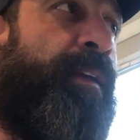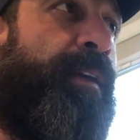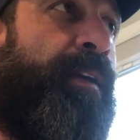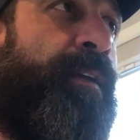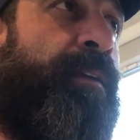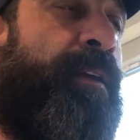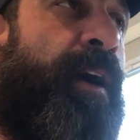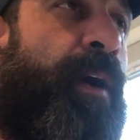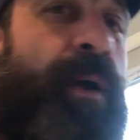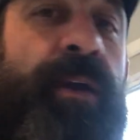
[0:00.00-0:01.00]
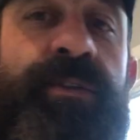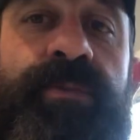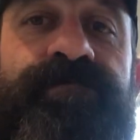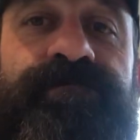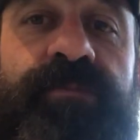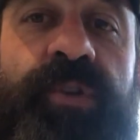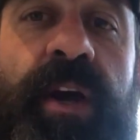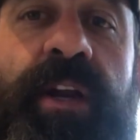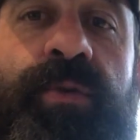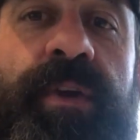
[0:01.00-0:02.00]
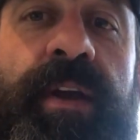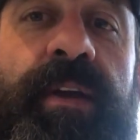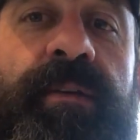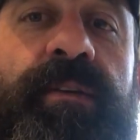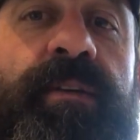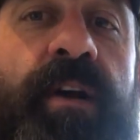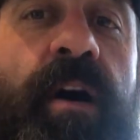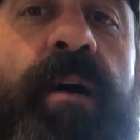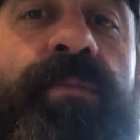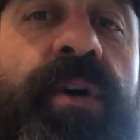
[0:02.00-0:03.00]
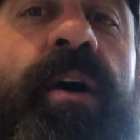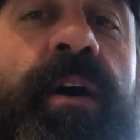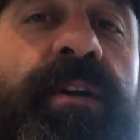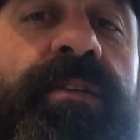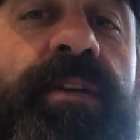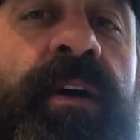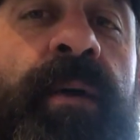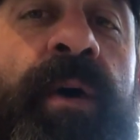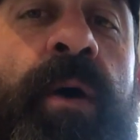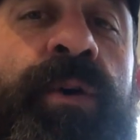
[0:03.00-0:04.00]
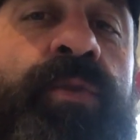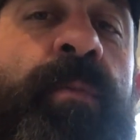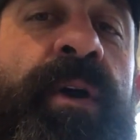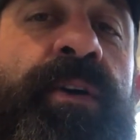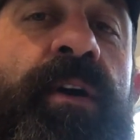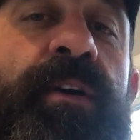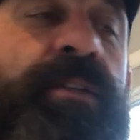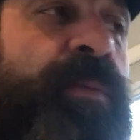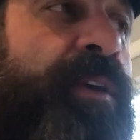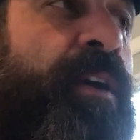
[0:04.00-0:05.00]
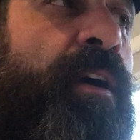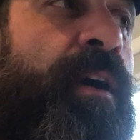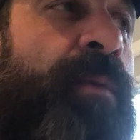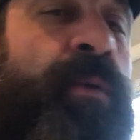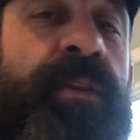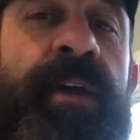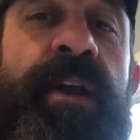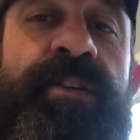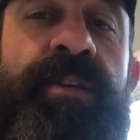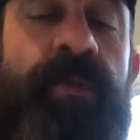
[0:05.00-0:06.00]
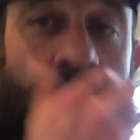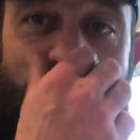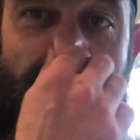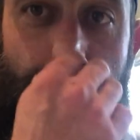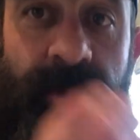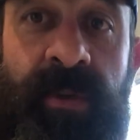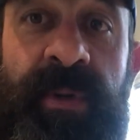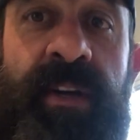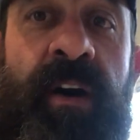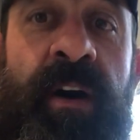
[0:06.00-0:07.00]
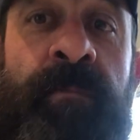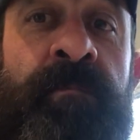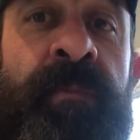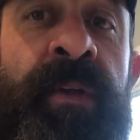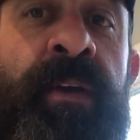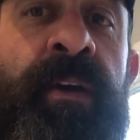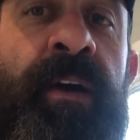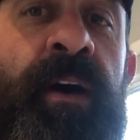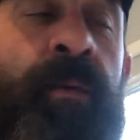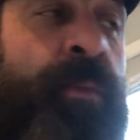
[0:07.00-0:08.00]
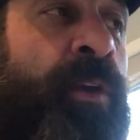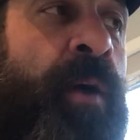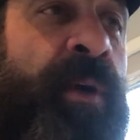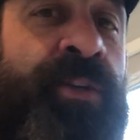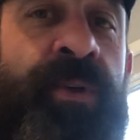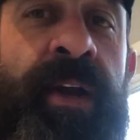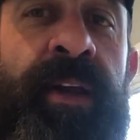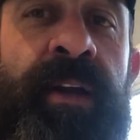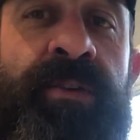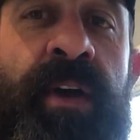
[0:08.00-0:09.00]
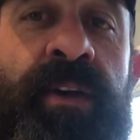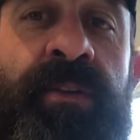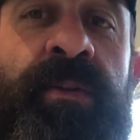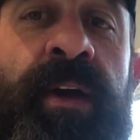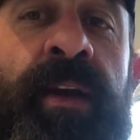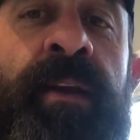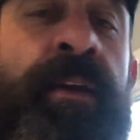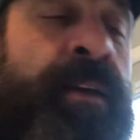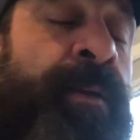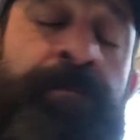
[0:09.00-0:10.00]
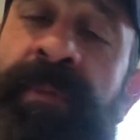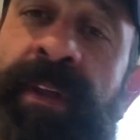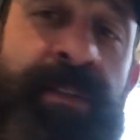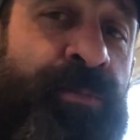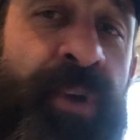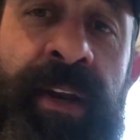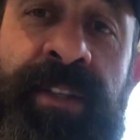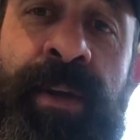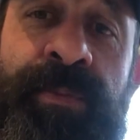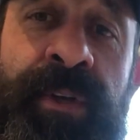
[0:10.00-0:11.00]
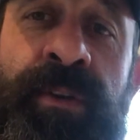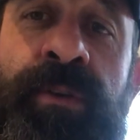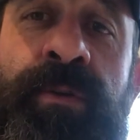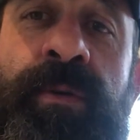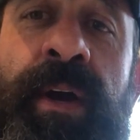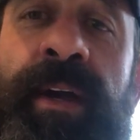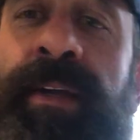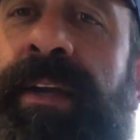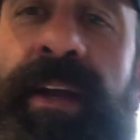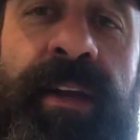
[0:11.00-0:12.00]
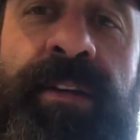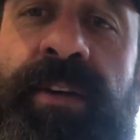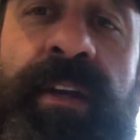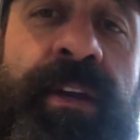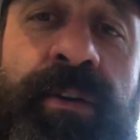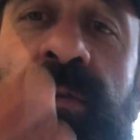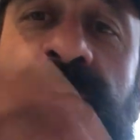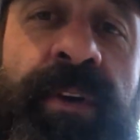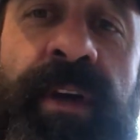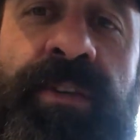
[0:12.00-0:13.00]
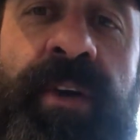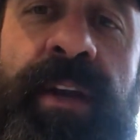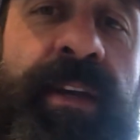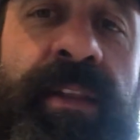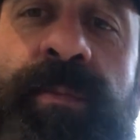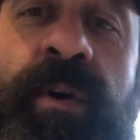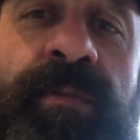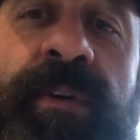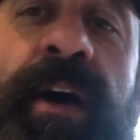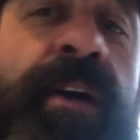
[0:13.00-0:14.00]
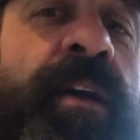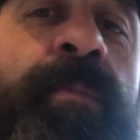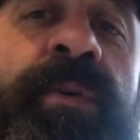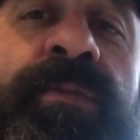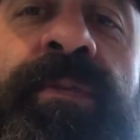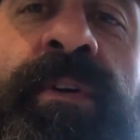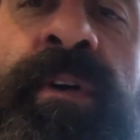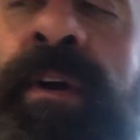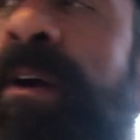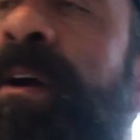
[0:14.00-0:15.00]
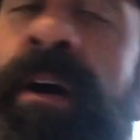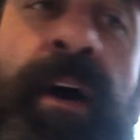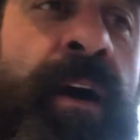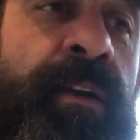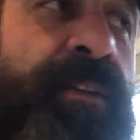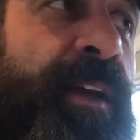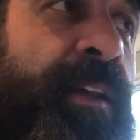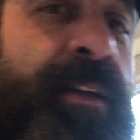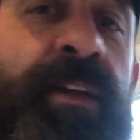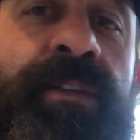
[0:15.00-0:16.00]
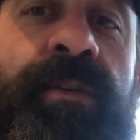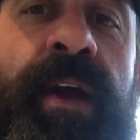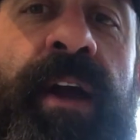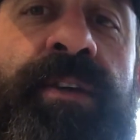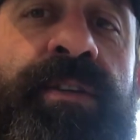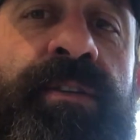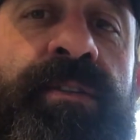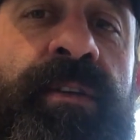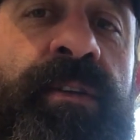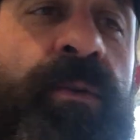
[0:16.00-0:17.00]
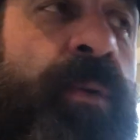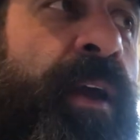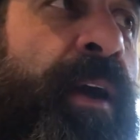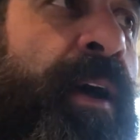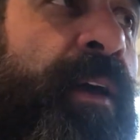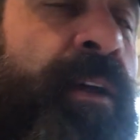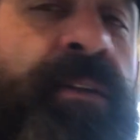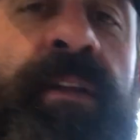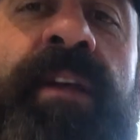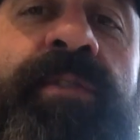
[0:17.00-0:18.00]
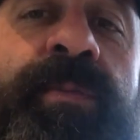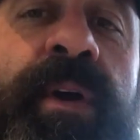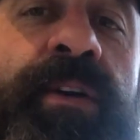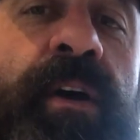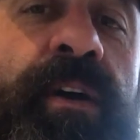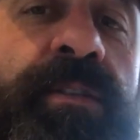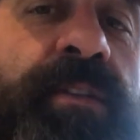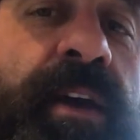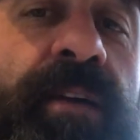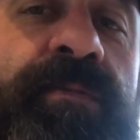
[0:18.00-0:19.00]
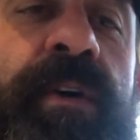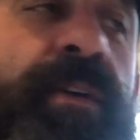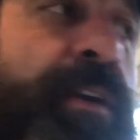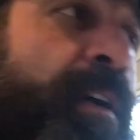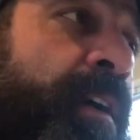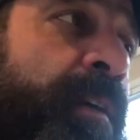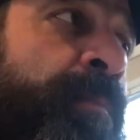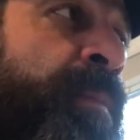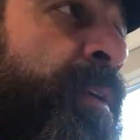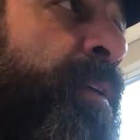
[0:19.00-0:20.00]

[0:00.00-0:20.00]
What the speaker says: in how I try to create calm dogs. I always want my dogs to be calm. I want the energy around them to be calm. With all my training, I try to do that. Unless I'm training something new, I engage, I get goofy, I try to get them all fired up. But for our daily interactions and the way I like to live with my dogs is to have very calm